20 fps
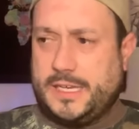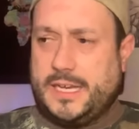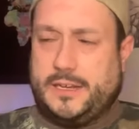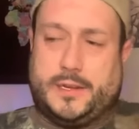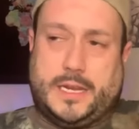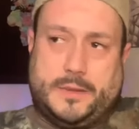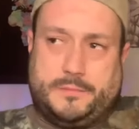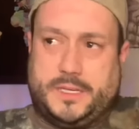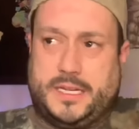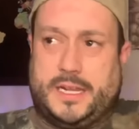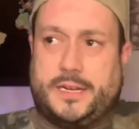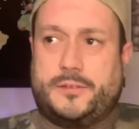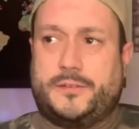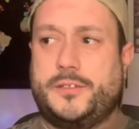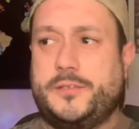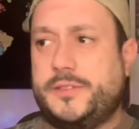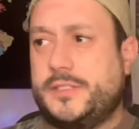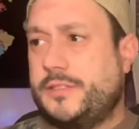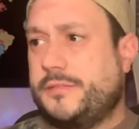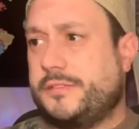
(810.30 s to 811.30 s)
mean, I don't know what
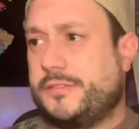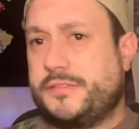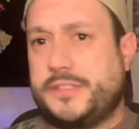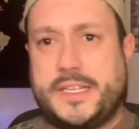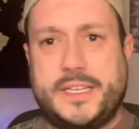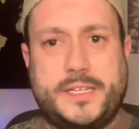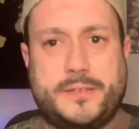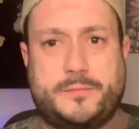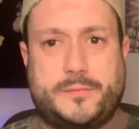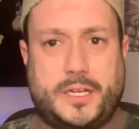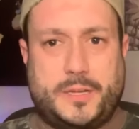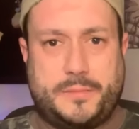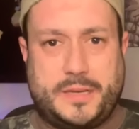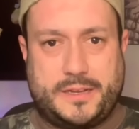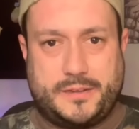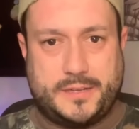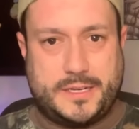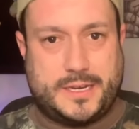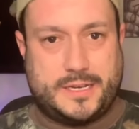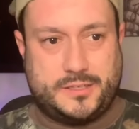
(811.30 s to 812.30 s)
else to say about it,
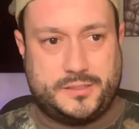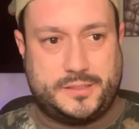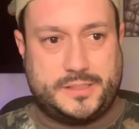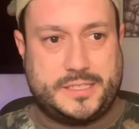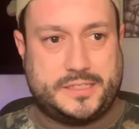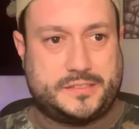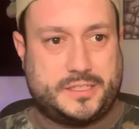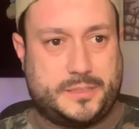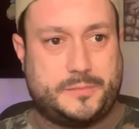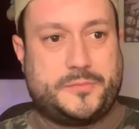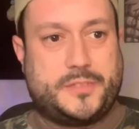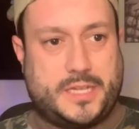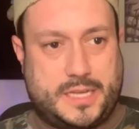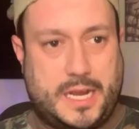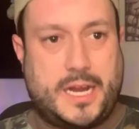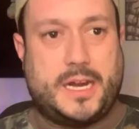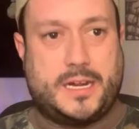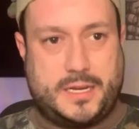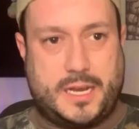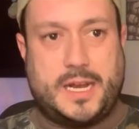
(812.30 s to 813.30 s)
Ireland, except
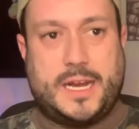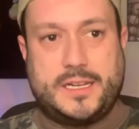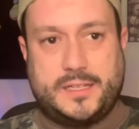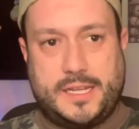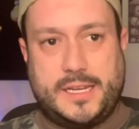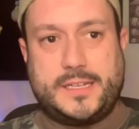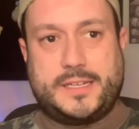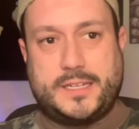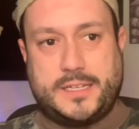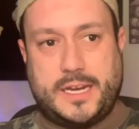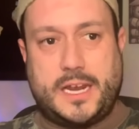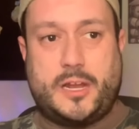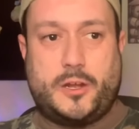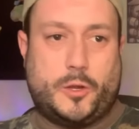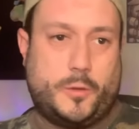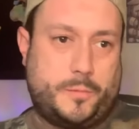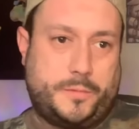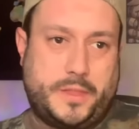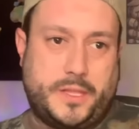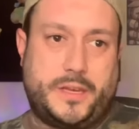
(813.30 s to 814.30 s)
I like it. I hope
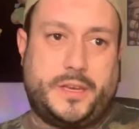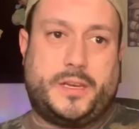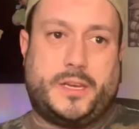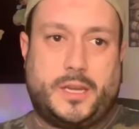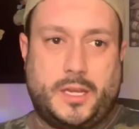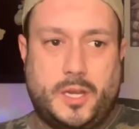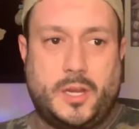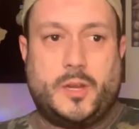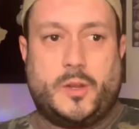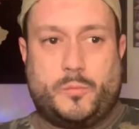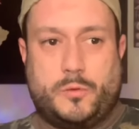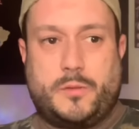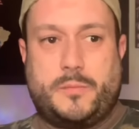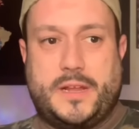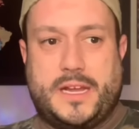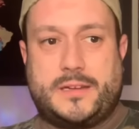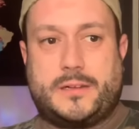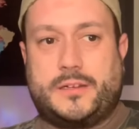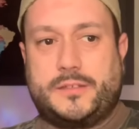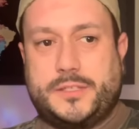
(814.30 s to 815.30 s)
that we're back
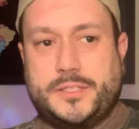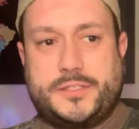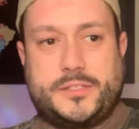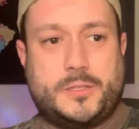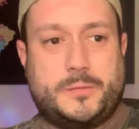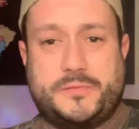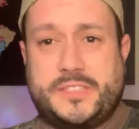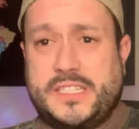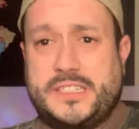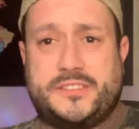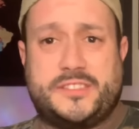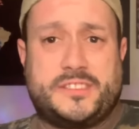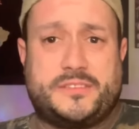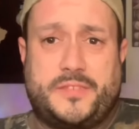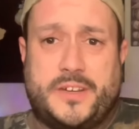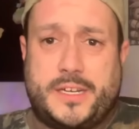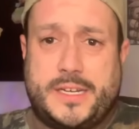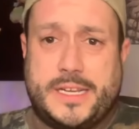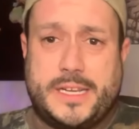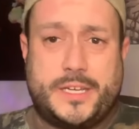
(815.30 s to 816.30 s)
on good terms. It's just very
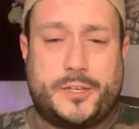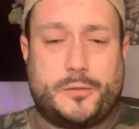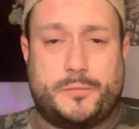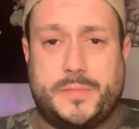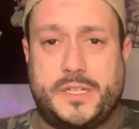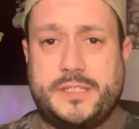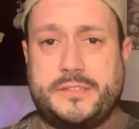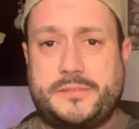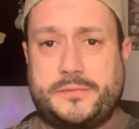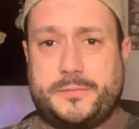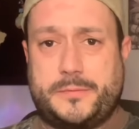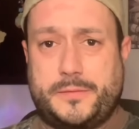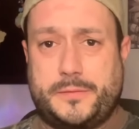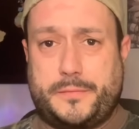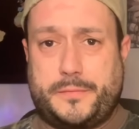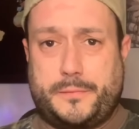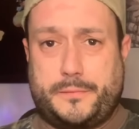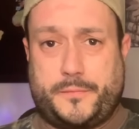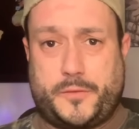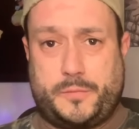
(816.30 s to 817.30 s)
hit or miss
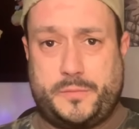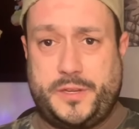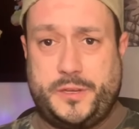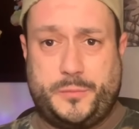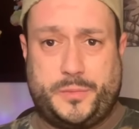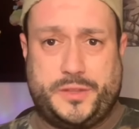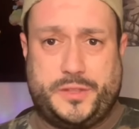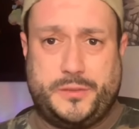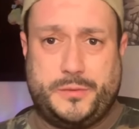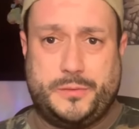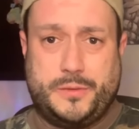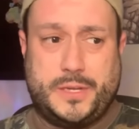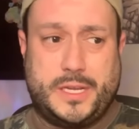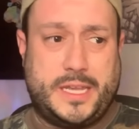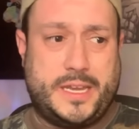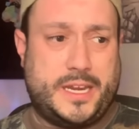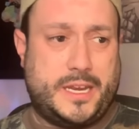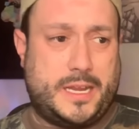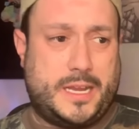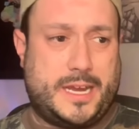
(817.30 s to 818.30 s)
for me with you.
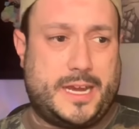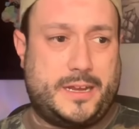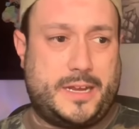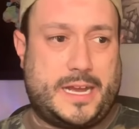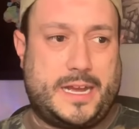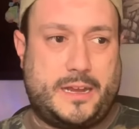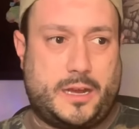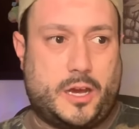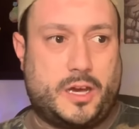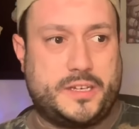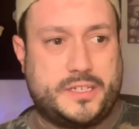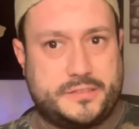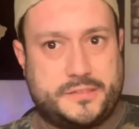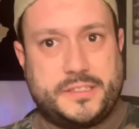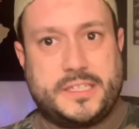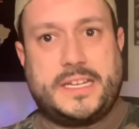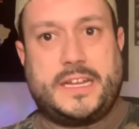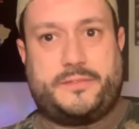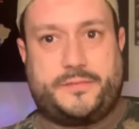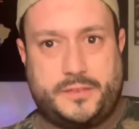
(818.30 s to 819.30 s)
And I
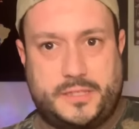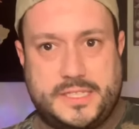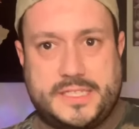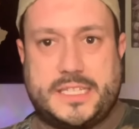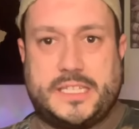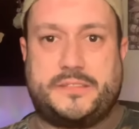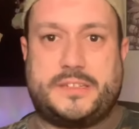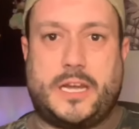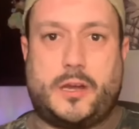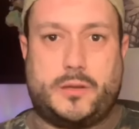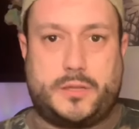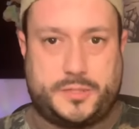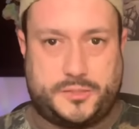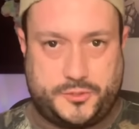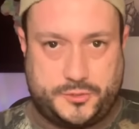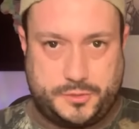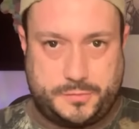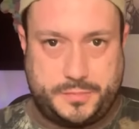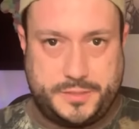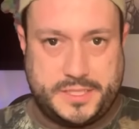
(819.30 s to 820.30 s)
feel like that's how it should
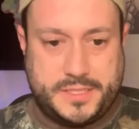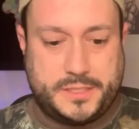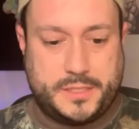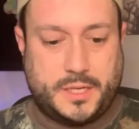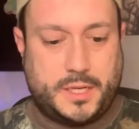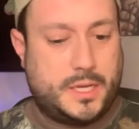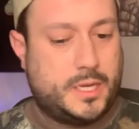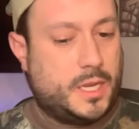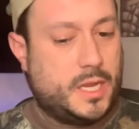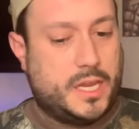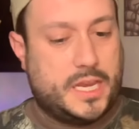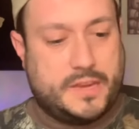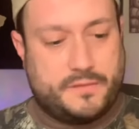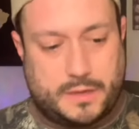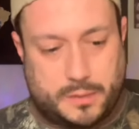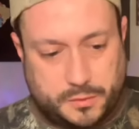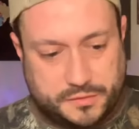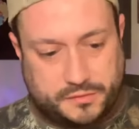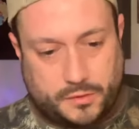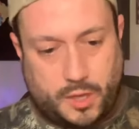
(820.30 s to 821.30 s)
be. If I
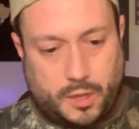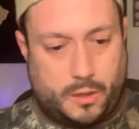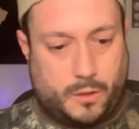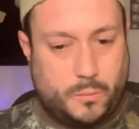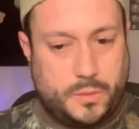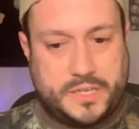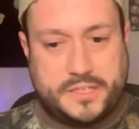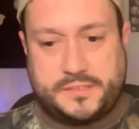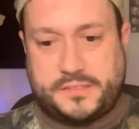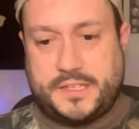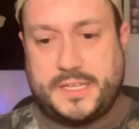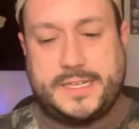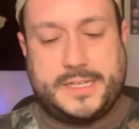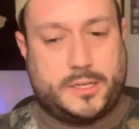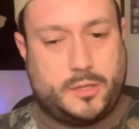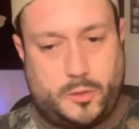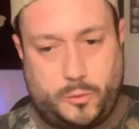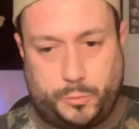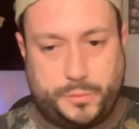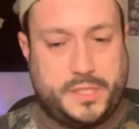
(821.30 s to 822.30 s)
was always saying
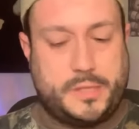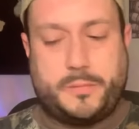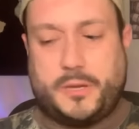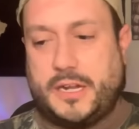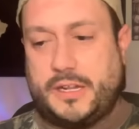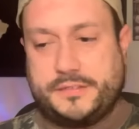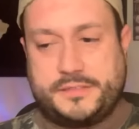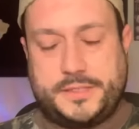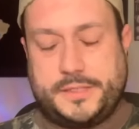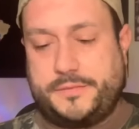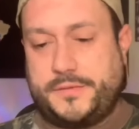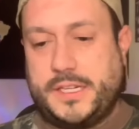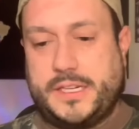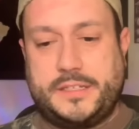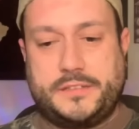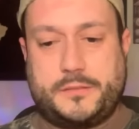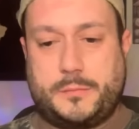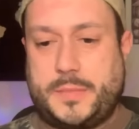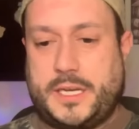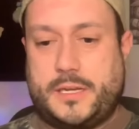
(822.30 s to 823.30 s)
only positive things
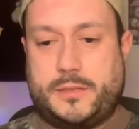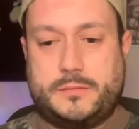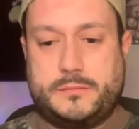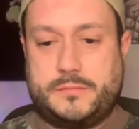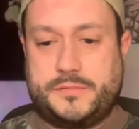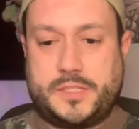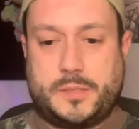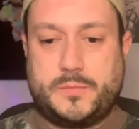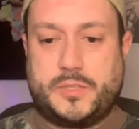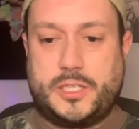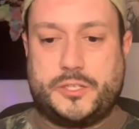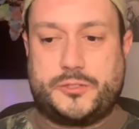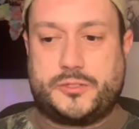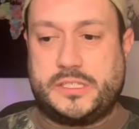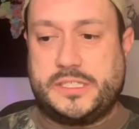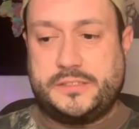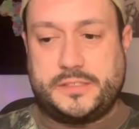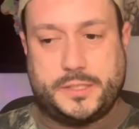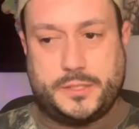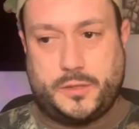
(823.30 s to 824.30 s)
about some countries
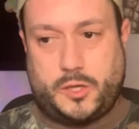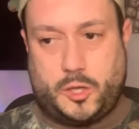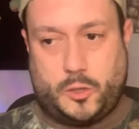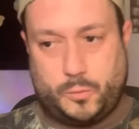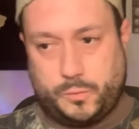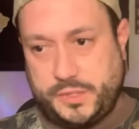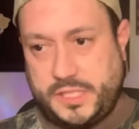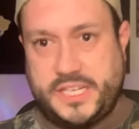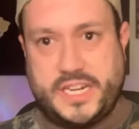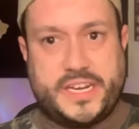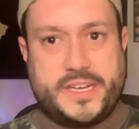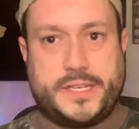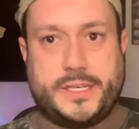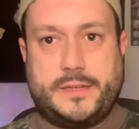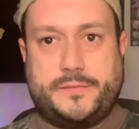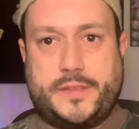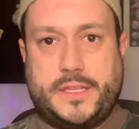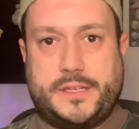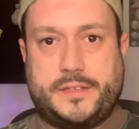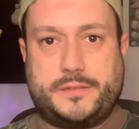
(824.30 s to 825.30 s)
and only negative
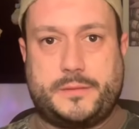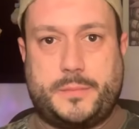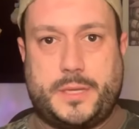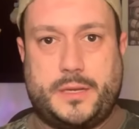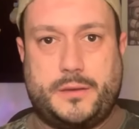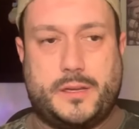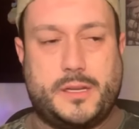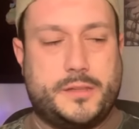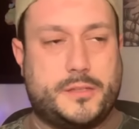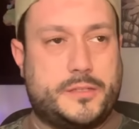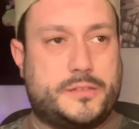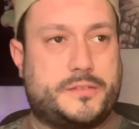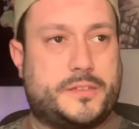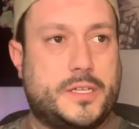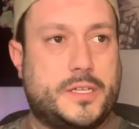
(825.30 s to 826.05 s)
things about others,